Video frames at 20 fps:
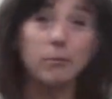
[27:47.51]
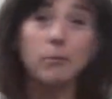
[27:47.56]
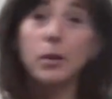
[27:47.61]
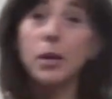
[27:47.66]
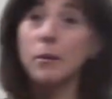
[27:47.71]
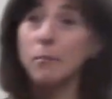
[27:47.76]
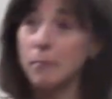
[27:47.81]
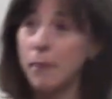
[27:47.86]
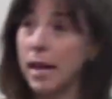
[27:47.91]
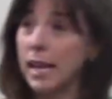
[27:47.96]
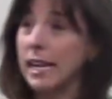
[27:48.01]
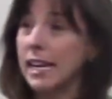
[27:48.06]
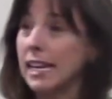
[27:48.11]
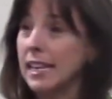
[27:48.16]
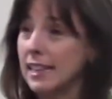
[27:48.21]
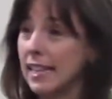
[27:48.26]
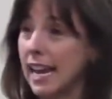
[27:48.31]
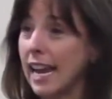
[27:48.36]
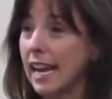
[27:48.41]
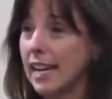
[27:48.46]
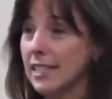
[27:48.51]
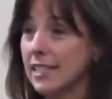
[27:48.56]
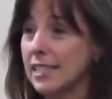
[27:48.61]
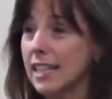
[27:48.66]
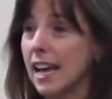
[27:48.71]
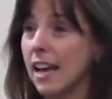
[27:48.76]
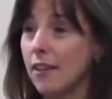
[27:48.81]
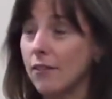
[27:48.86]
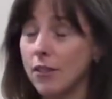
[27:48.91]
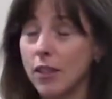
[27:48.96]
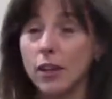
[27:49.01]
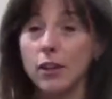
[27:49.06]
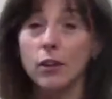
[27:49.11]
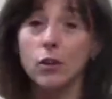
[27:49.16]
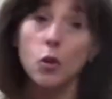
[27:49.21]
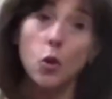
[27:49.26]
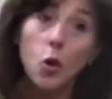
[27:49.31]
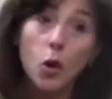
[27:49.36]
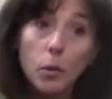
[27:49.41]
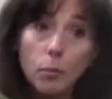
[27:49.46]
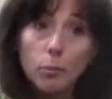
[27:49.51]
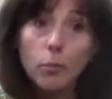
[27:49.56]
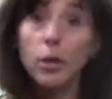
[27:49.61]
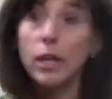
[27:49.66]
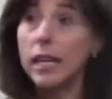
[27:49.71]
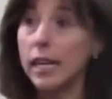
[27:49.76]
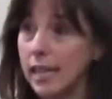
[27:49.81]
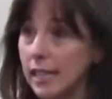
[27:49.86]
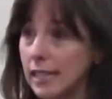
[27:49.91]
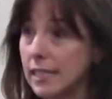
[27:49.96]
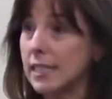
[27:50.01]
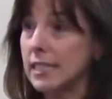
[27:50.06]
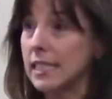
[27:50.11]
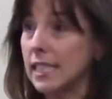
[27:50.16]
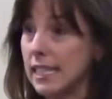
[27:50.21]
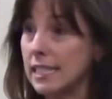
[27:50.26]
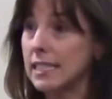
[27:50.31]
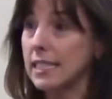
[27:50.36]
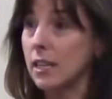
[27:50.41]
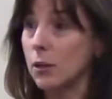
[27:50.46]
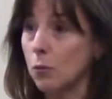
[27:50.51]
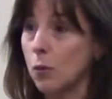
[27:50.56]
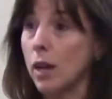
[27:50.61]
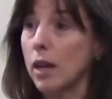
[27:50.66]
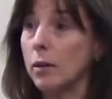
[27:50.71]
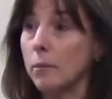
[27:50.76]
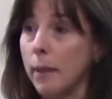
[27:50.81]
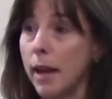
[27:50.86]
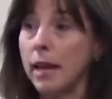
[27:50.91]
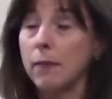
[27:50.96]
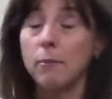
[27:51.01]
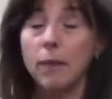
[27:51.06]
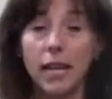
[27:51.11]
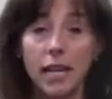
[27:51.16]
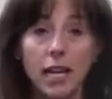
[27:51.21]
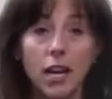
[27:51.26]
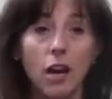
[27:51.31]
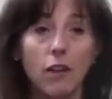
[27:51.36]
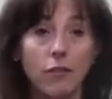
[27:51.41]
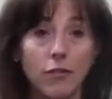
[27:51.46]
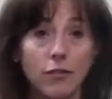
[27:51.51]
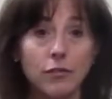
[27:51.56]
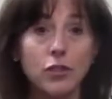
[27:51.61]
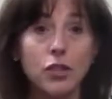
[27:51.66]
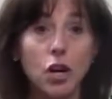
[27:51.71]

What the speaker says: put money in the hands of the corporate entities that want to make money off of